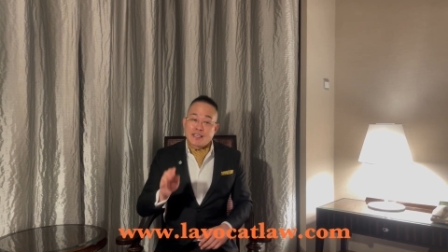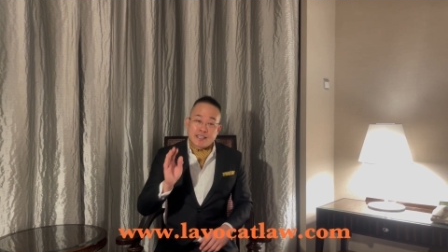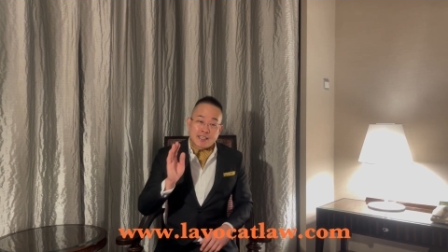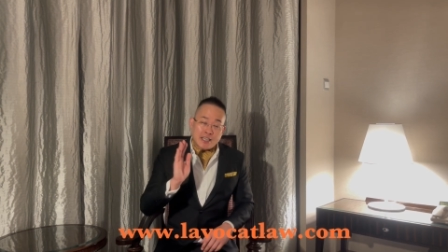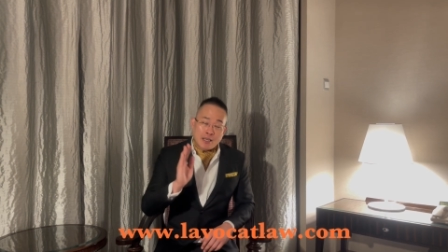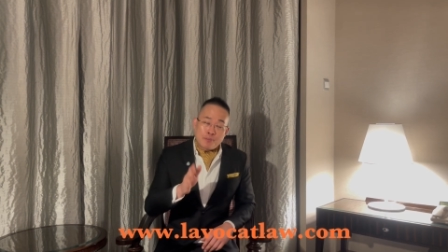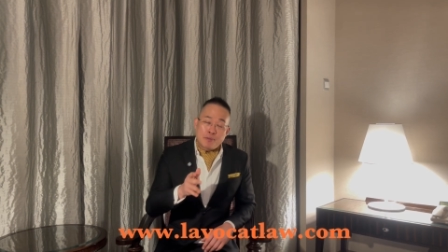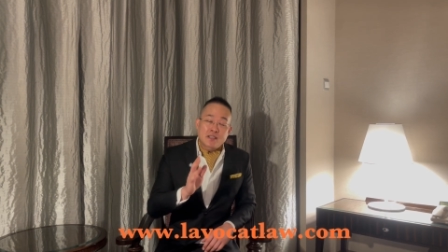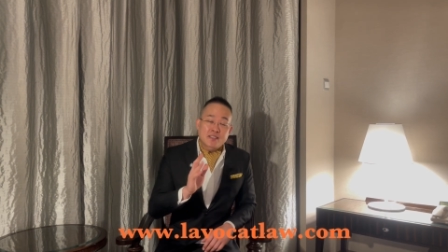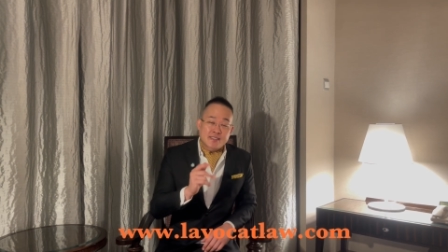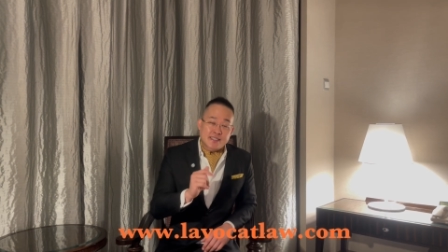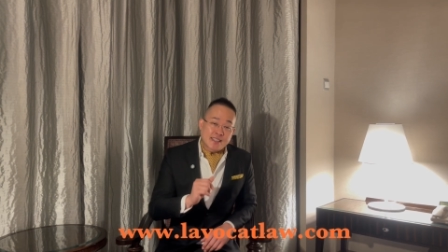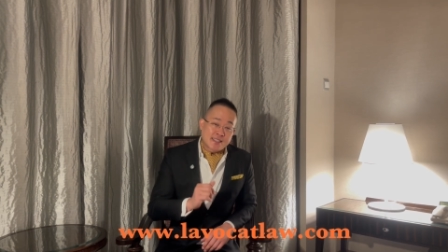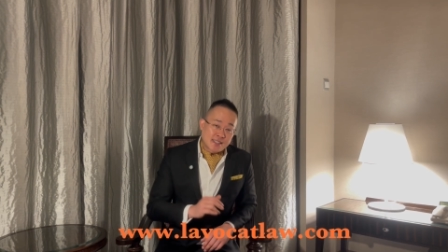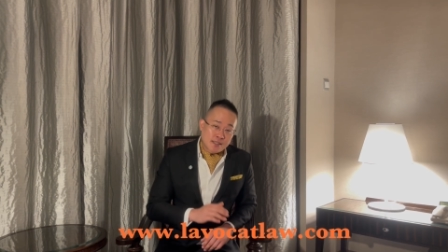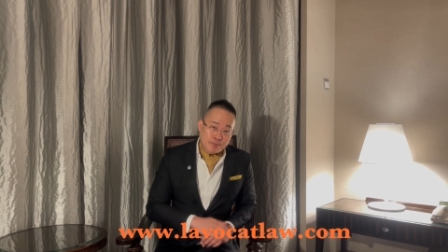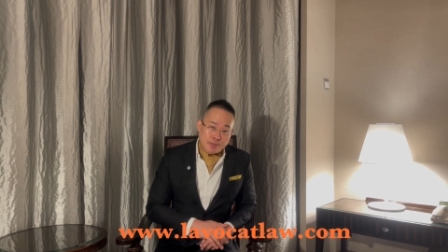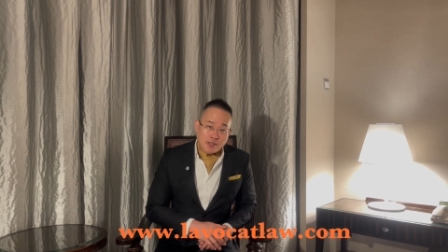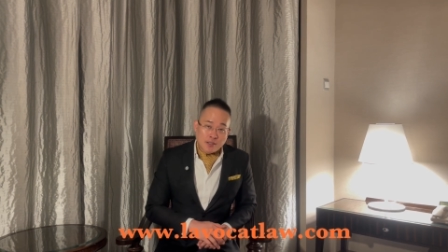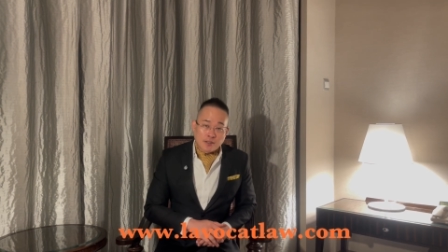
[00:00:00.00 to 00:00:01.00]
Keep it
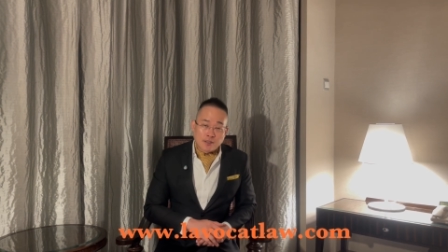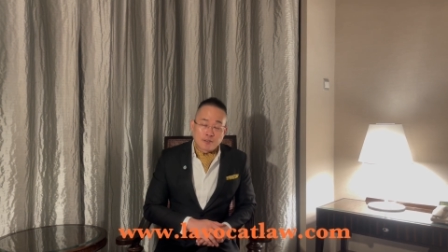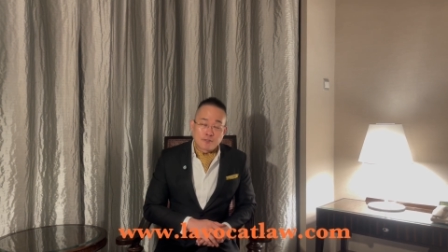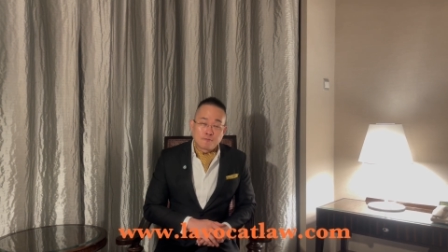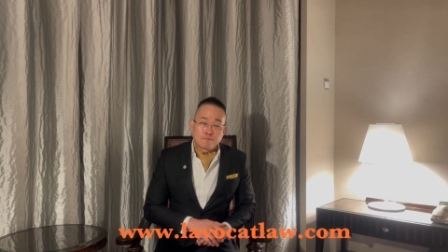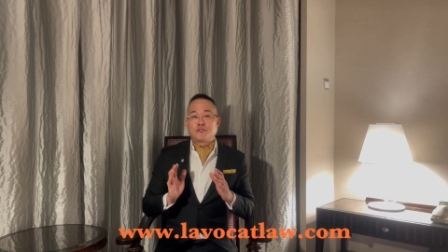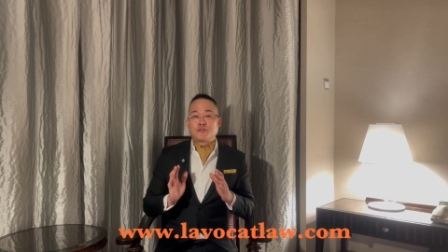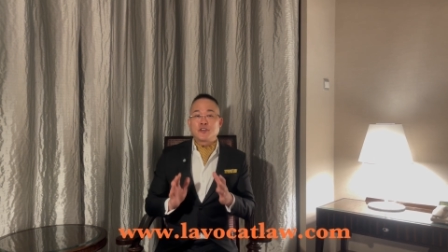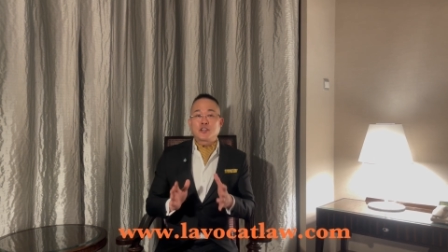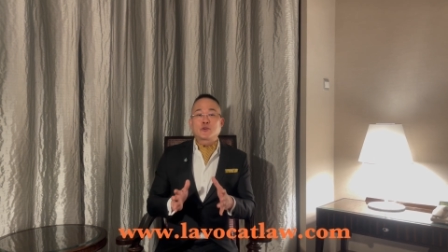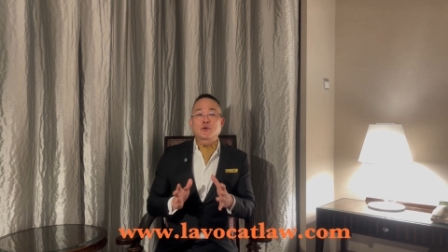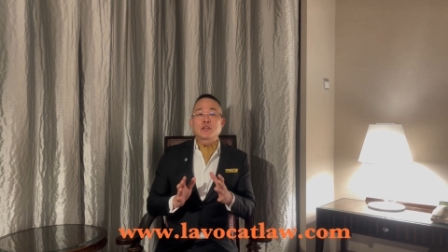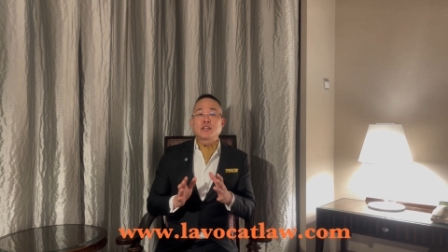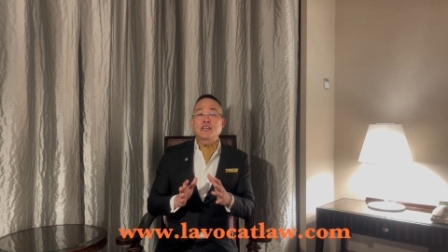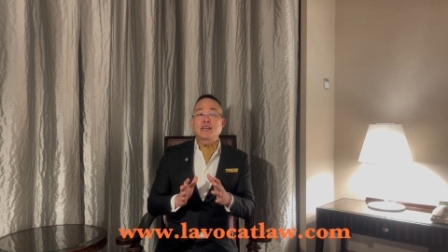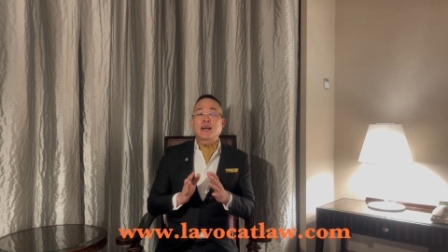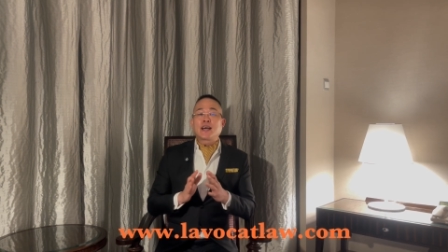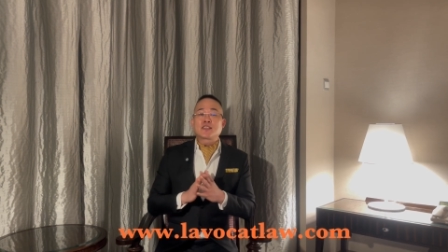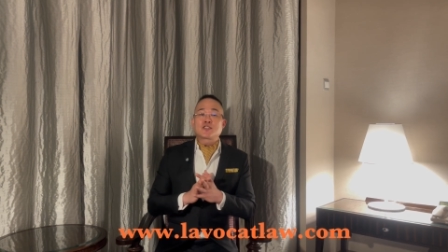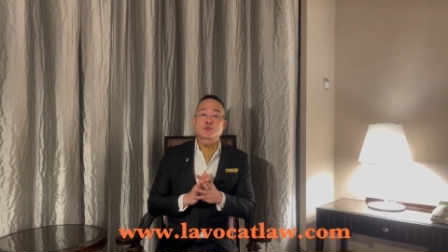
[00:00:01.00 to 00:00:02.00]
sensible.
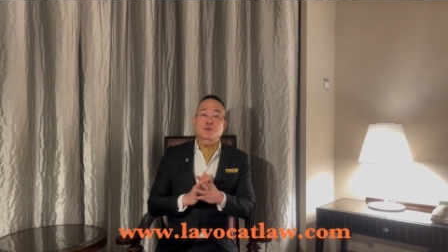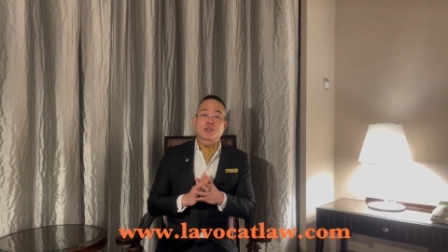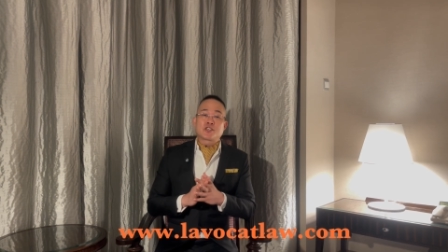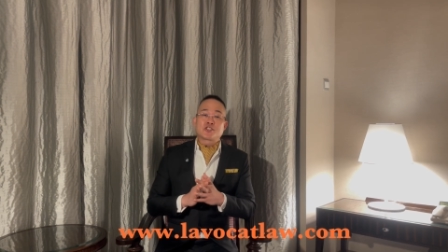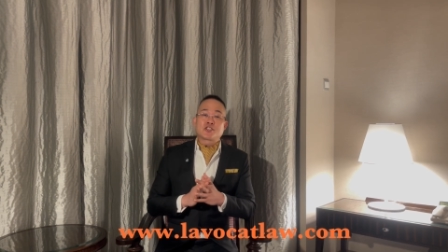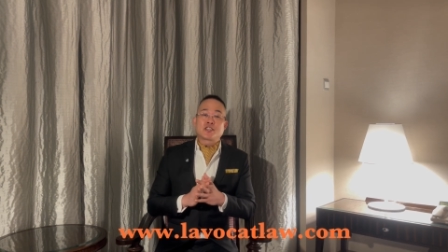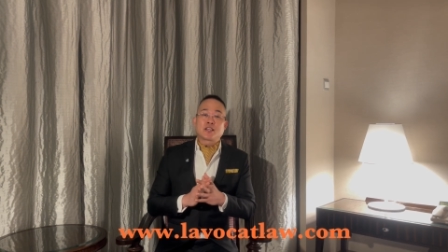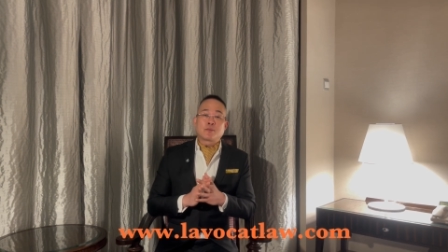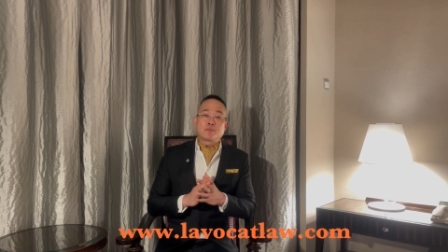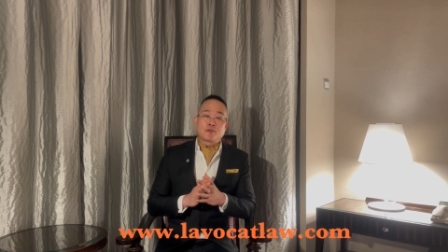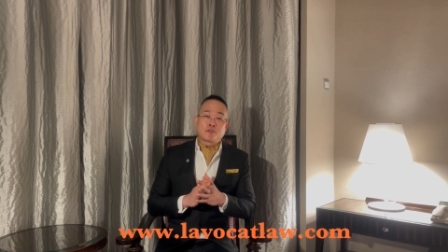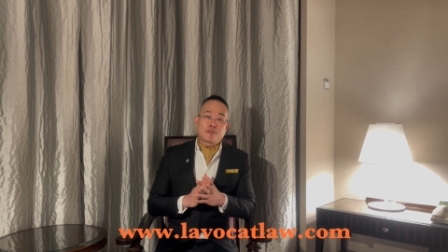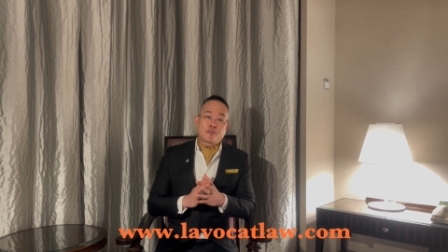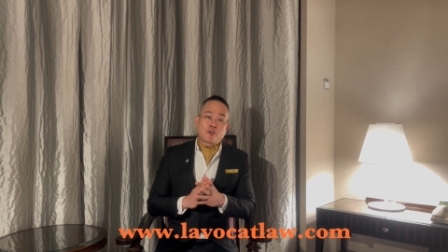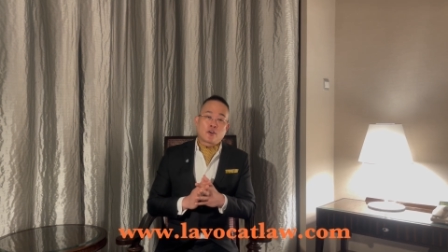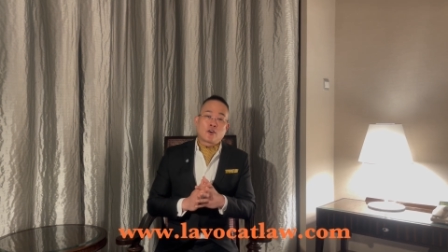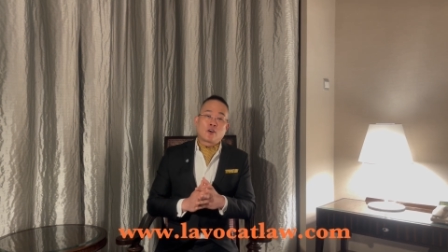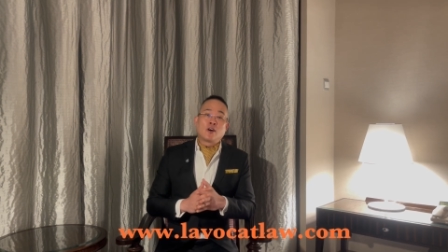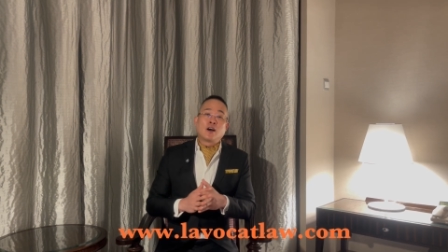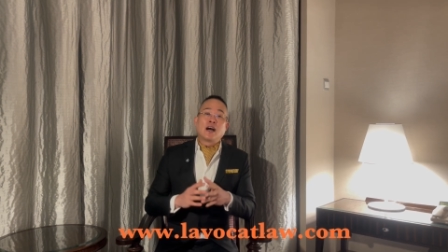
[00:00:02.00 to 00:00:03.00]
Frequently asked question number
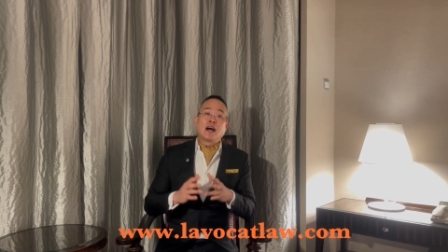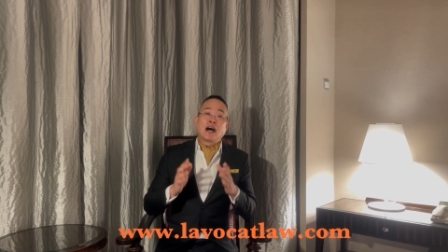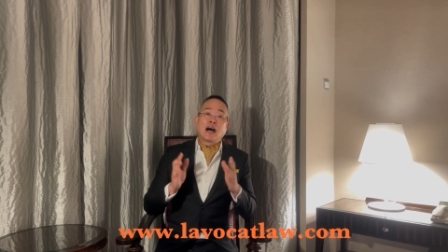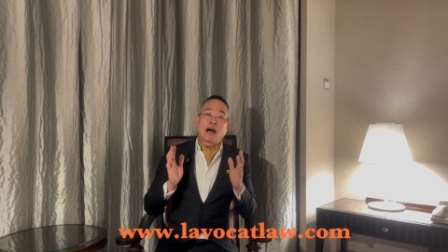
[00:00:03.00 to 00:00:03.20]
four